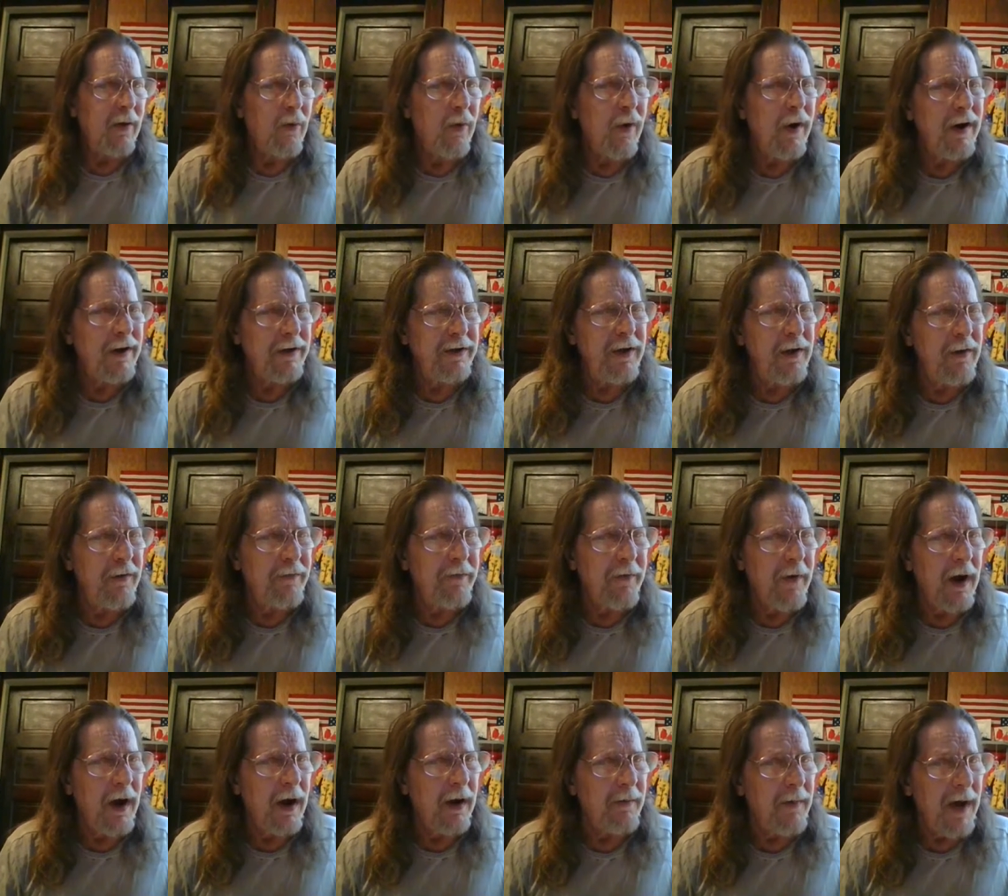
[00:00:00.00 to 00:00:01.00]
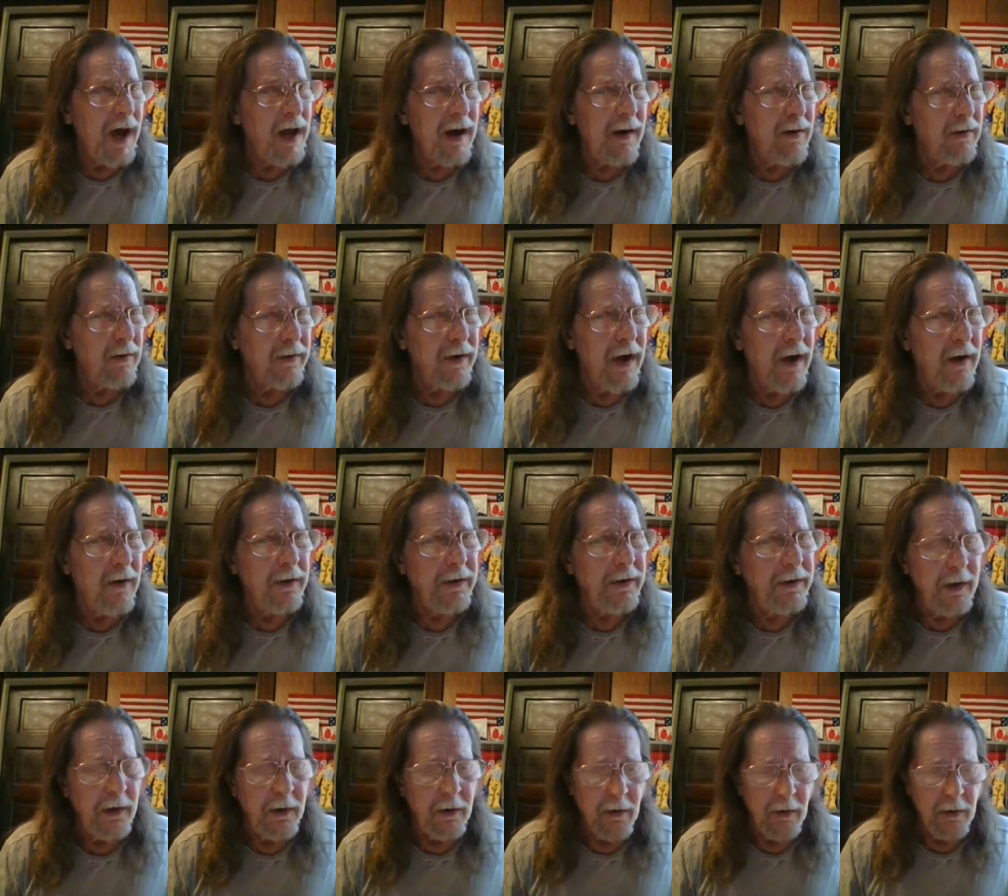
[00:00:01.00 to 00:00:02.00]
"Where are you from? I don't know
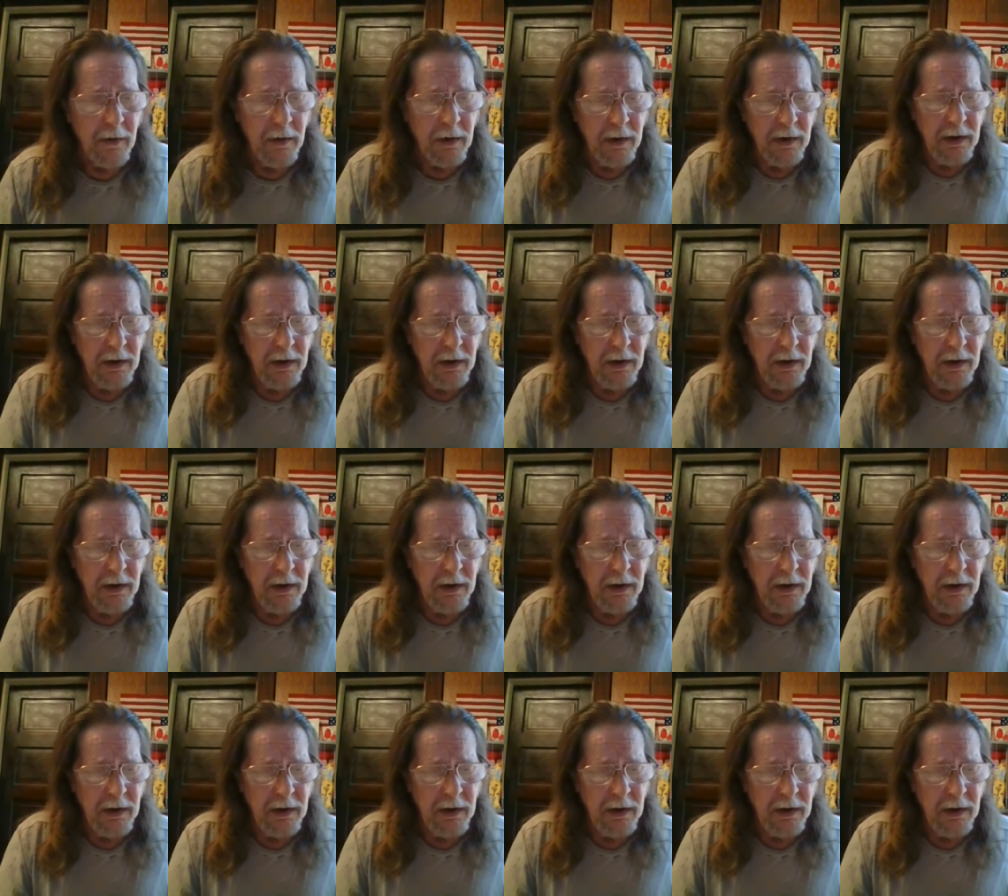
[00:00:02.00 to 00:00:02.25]
you."